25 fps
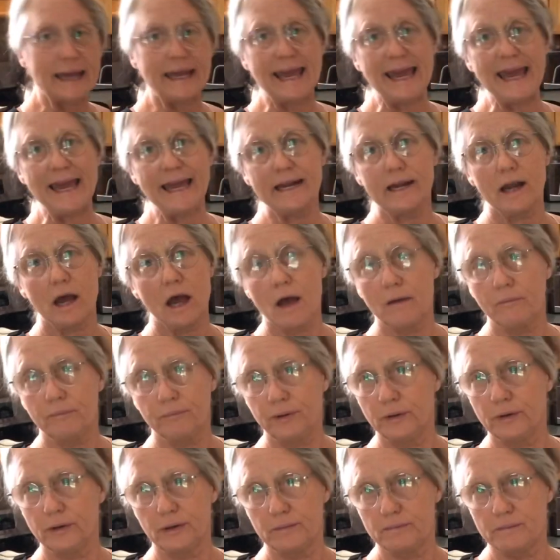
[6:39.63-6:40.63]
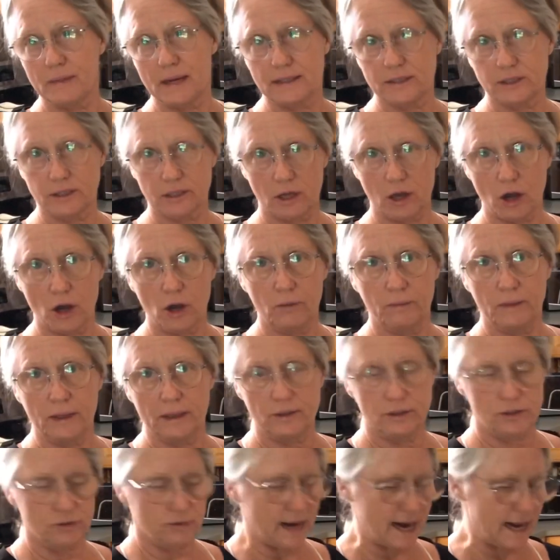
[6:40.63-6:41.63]
cannot put my
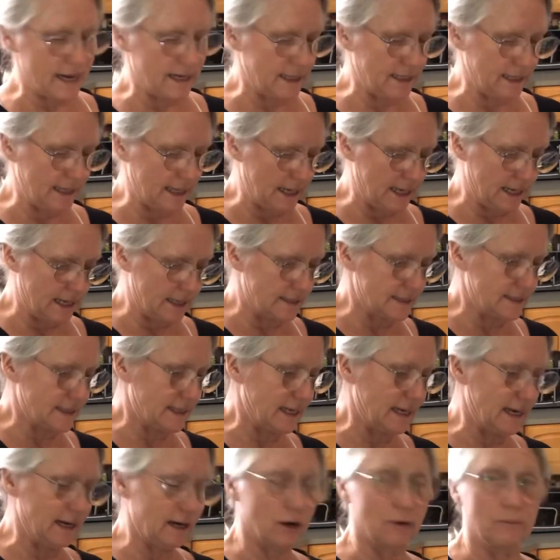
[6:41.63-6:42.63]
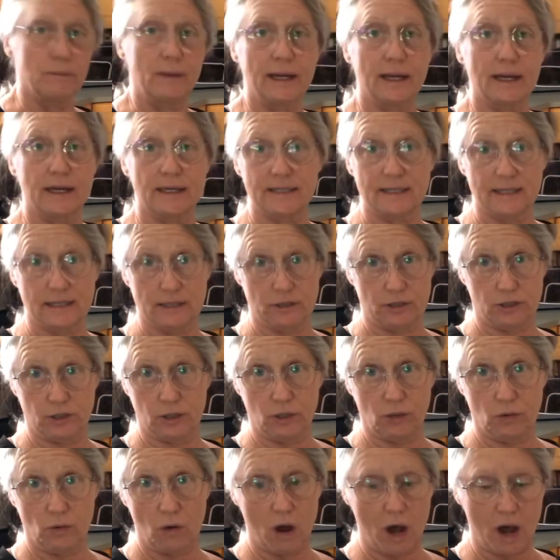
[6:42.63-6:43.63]
SCOBY directly into here because it's
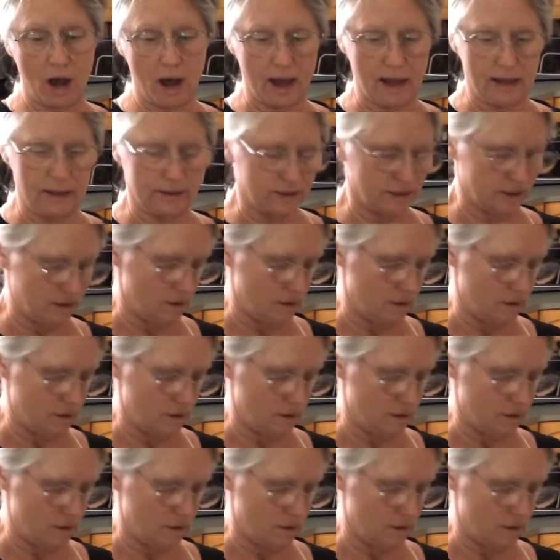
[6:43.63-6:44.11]
too hot.